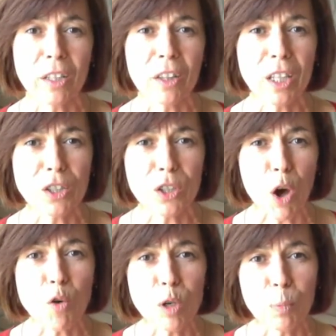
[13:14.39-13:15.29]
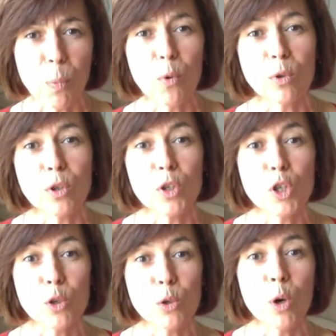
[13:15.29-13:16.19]
I think it's so important
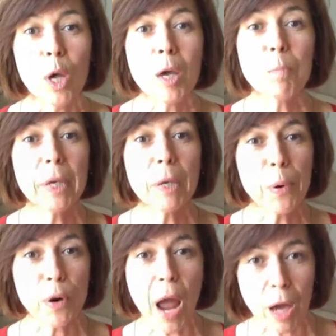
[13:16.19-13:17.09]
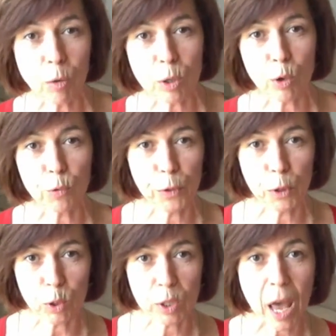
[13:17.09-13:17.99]
to be proud of
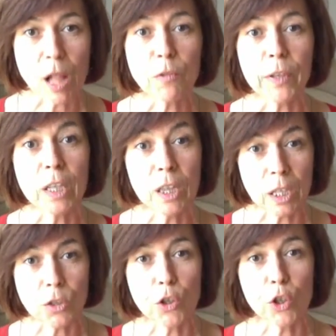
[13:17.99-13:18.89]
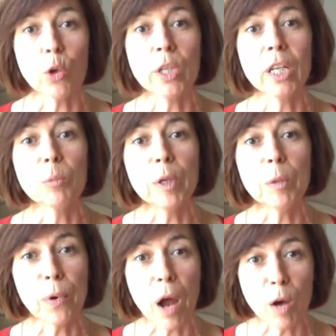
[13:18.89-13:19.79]
yourself in this journey and be
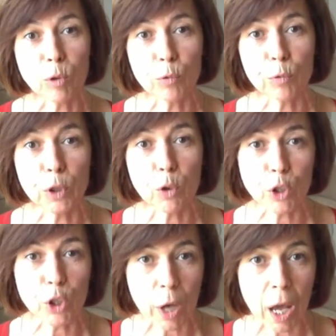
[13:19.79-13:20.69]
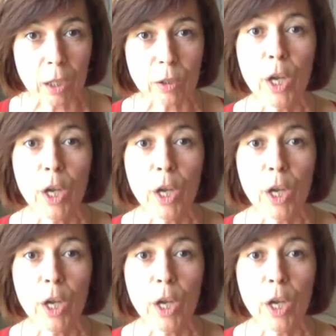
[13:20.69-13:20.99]
proud of your child,